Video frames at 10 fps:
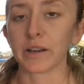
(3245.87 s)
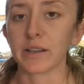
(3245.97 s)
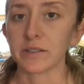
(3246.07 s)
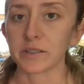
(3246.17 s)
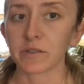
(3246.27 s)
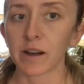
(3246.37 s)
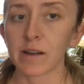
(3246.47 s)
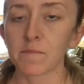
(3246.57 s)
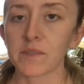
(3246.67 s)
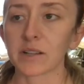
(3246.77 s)

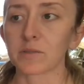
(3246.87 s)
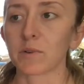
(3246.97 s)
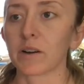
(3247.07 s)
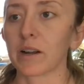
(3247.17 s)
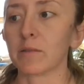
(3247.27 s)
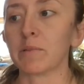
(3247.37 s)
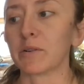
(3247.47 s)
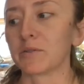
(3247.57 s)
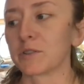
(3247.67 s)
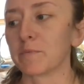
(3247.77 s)
Instagram. That's where I
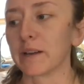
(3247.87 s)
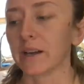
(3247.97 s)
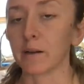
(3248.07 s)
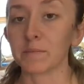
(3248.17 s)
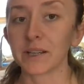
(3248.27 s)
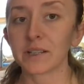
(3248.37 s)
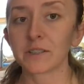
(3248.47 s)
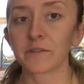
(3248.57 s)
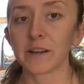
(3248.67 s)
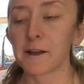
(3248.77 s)
post my updates
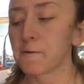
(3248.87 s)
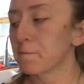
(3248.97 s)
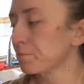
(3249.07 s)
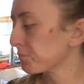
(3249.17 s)
for now.